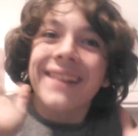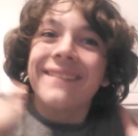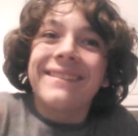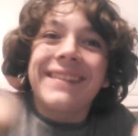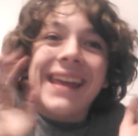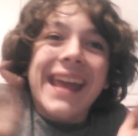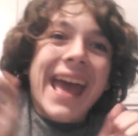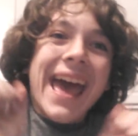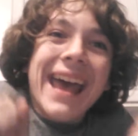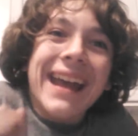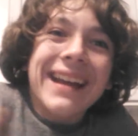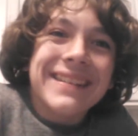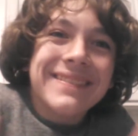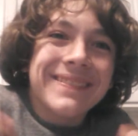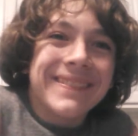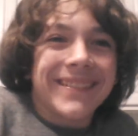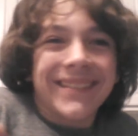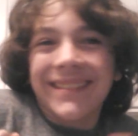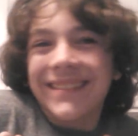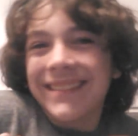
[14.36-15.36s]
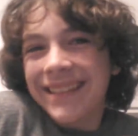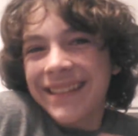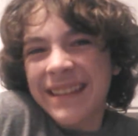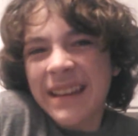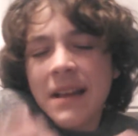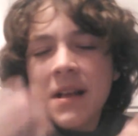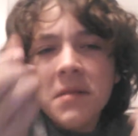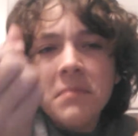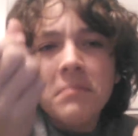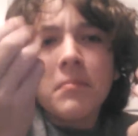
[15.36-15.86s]
React World.
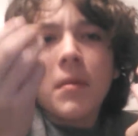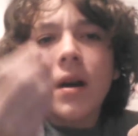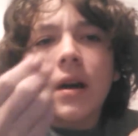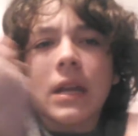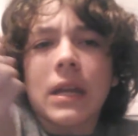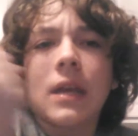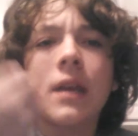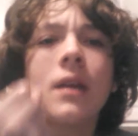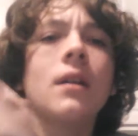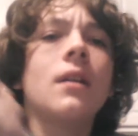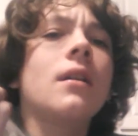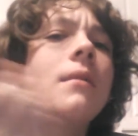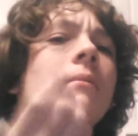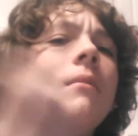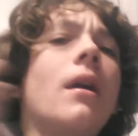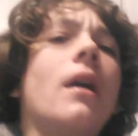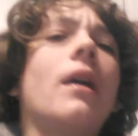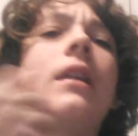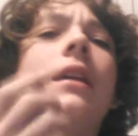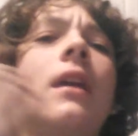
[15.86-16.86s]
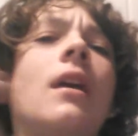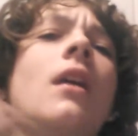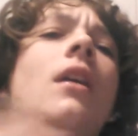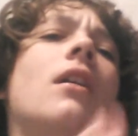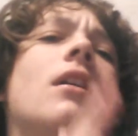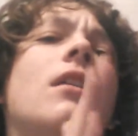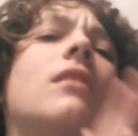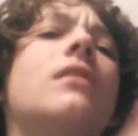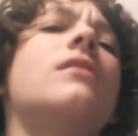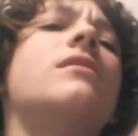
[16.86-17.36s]
Money. Money.
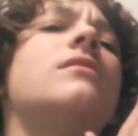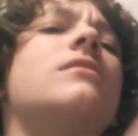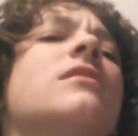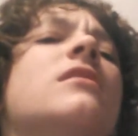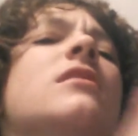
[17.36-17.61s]
Oh,